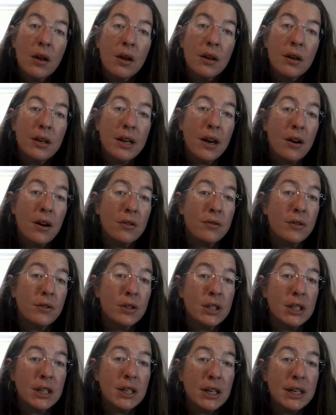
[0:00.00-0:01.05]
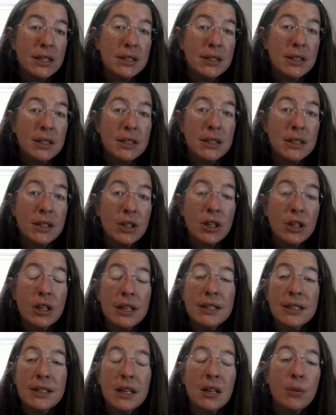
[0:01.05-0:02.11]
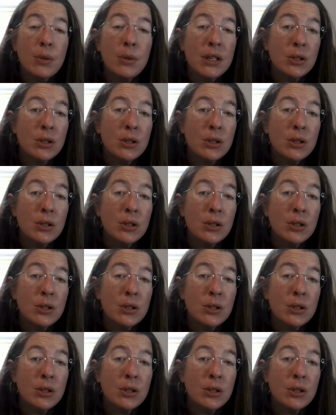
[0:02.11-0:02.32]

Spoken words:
Now, for tonight's dinner, it's going to be